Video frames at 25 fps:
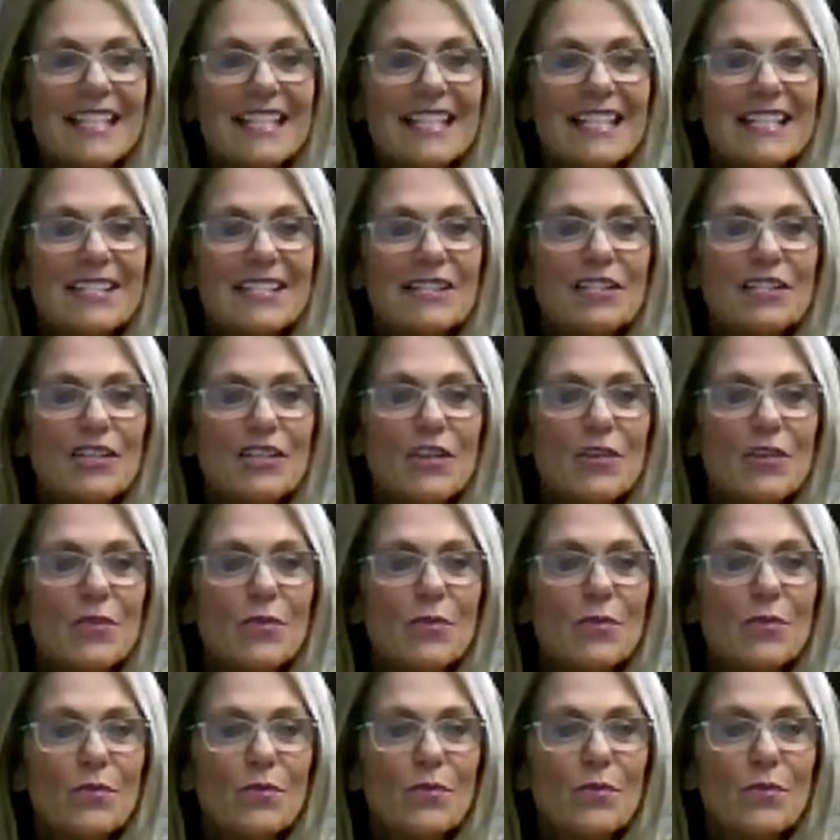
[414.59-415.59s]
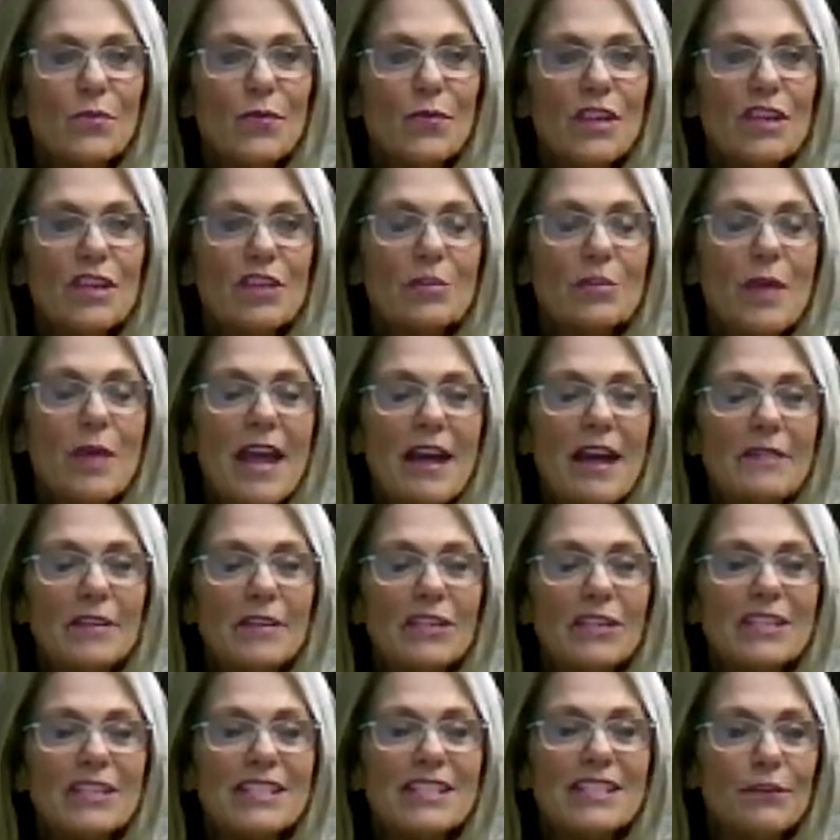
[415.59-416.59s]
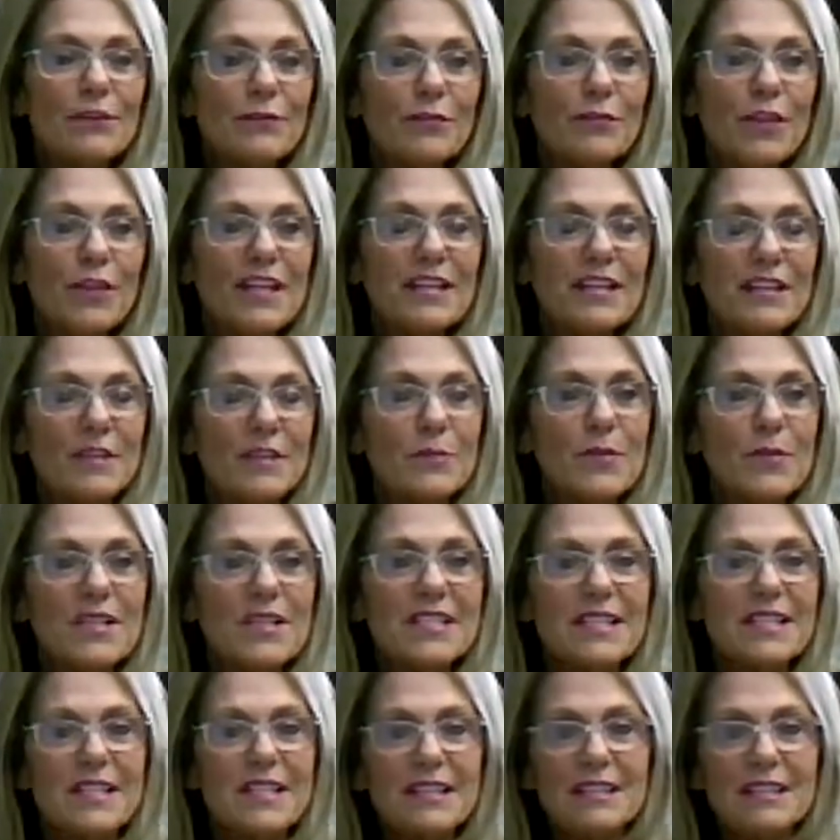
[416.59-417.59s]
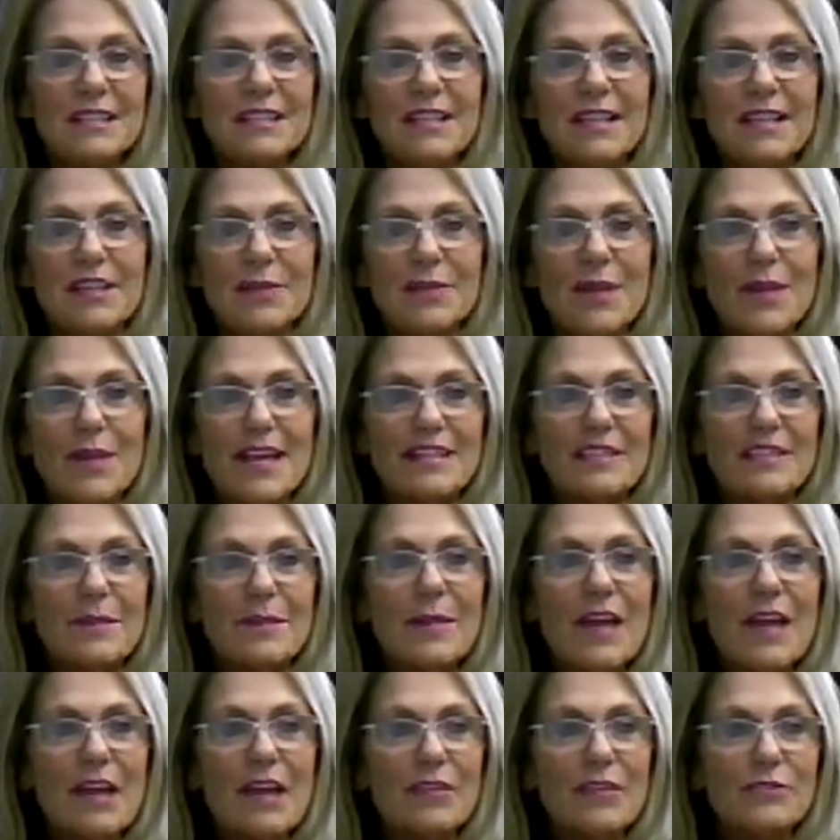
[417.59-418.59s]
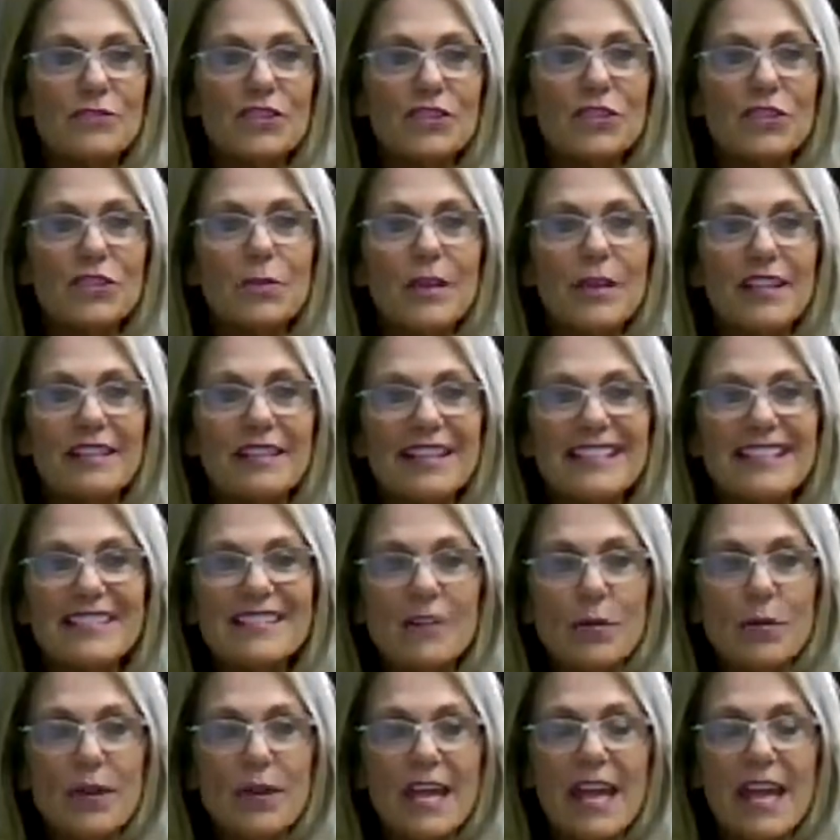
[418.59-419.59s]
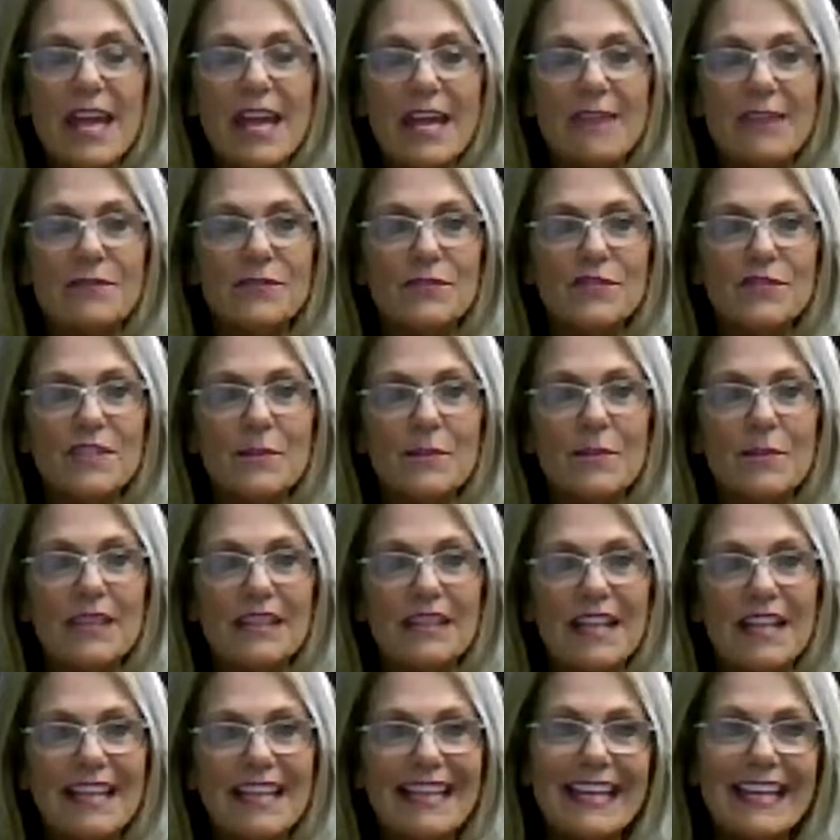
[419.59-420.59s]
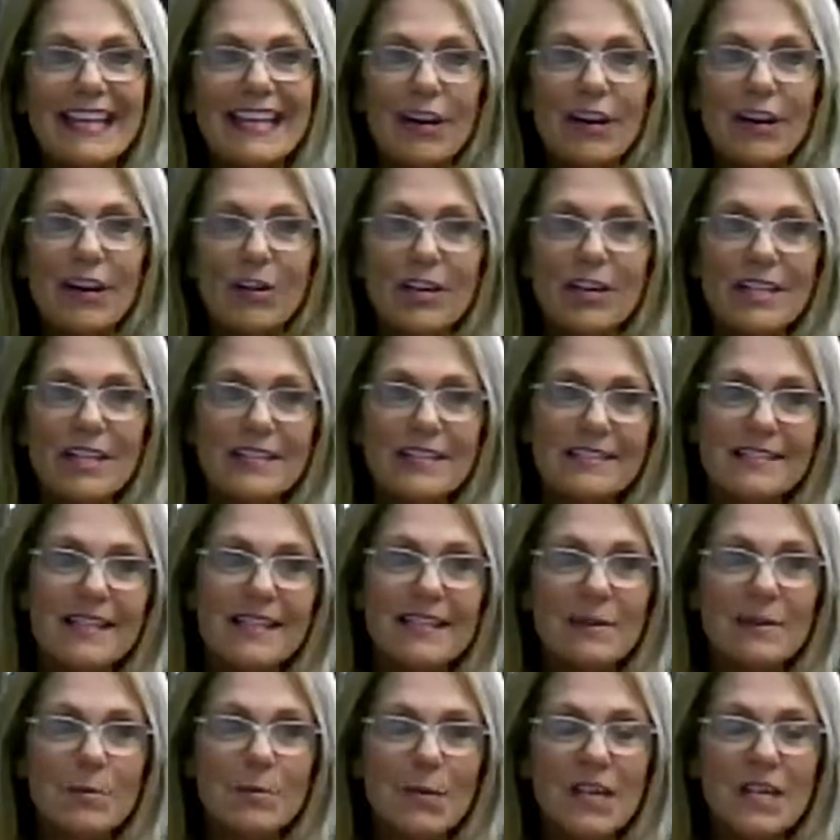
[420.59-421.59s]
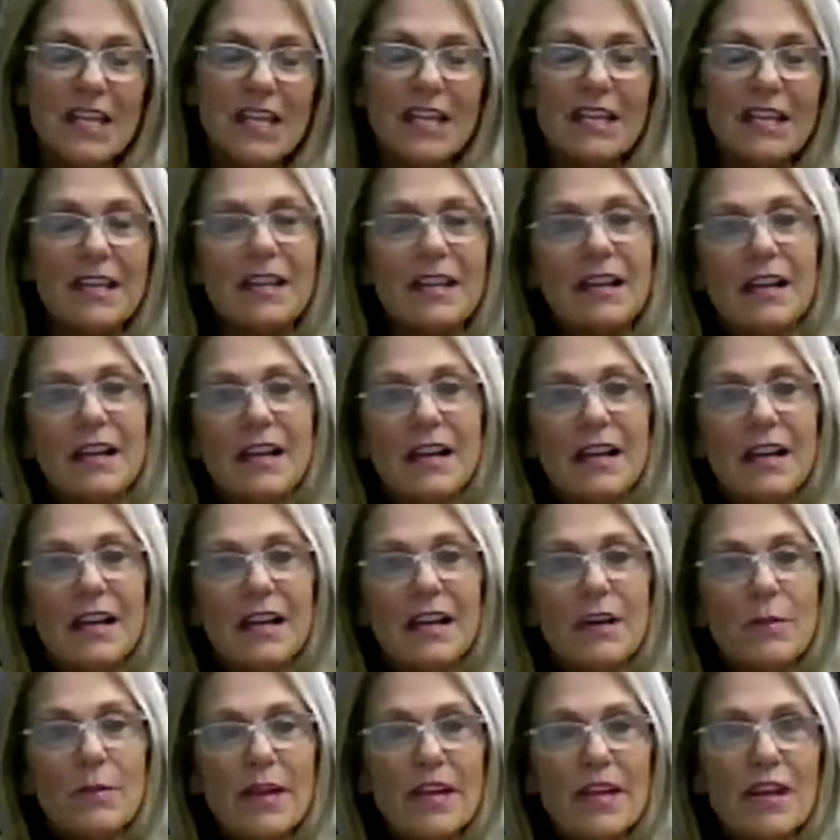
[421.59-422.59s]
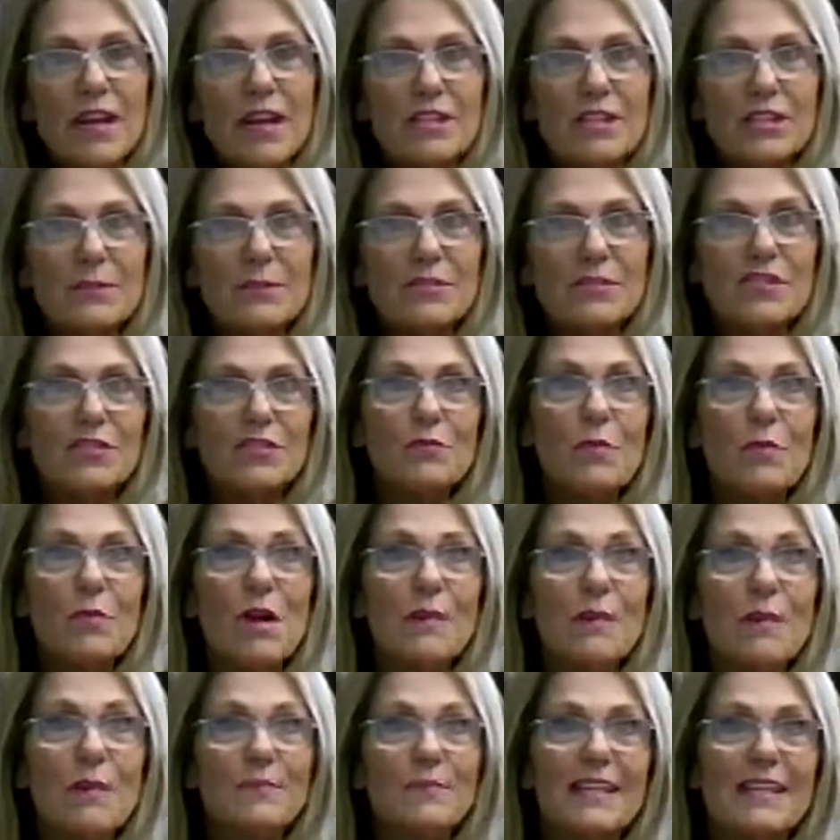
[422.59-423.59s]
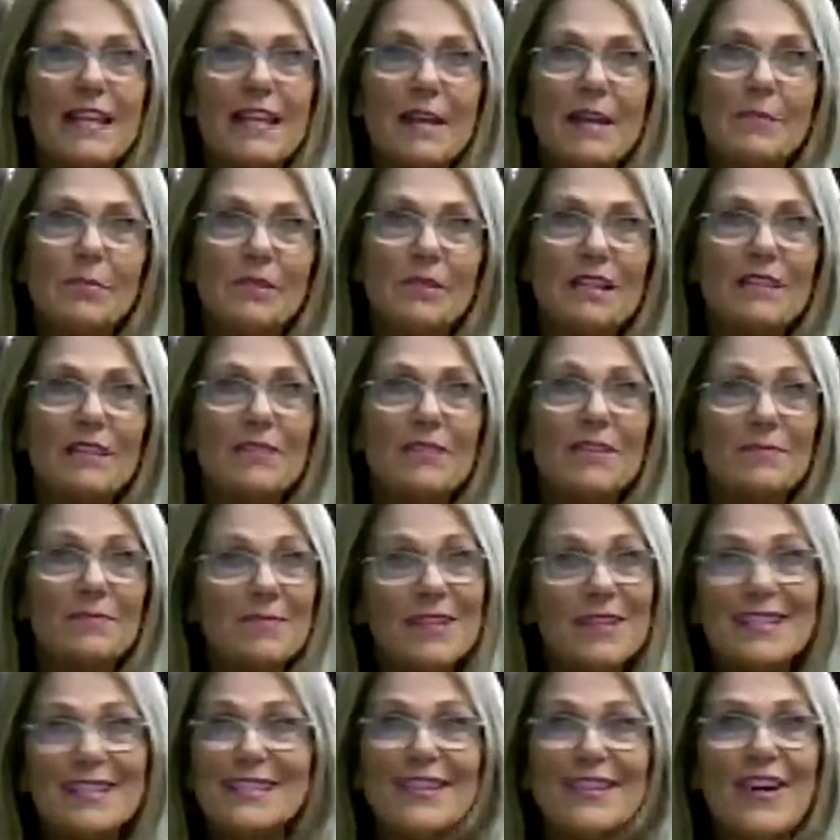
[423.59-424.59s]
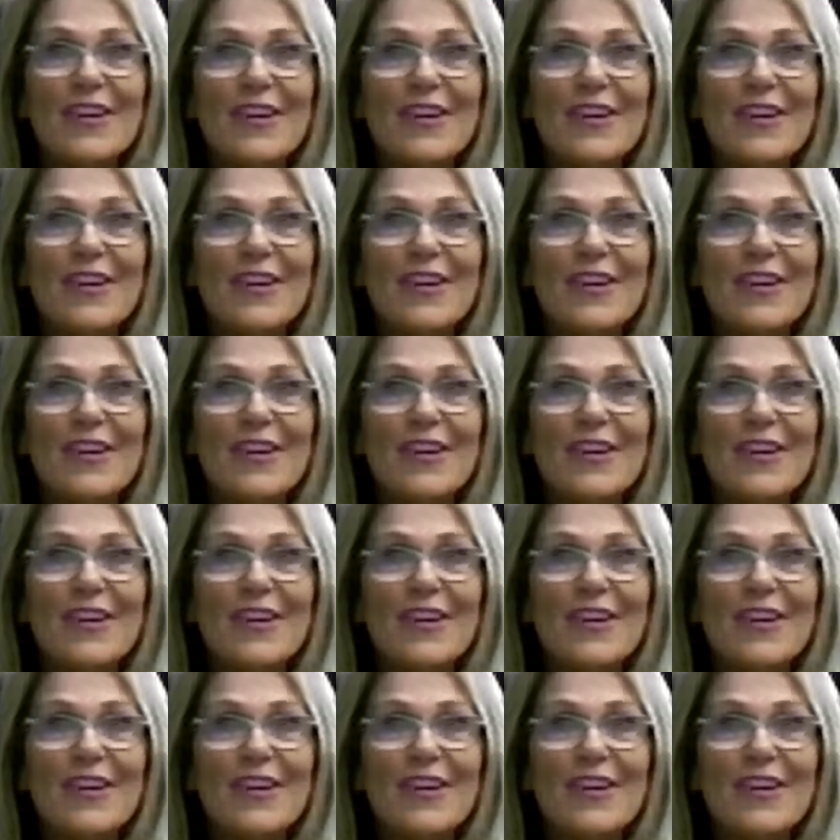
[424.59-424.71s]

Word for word: So, when you have a dear friend in the business and you ask them how they're doing, it's okay for somebody like Carrie to say to me, Oh my gosh, I'm swamped. I can't believe it, but it's all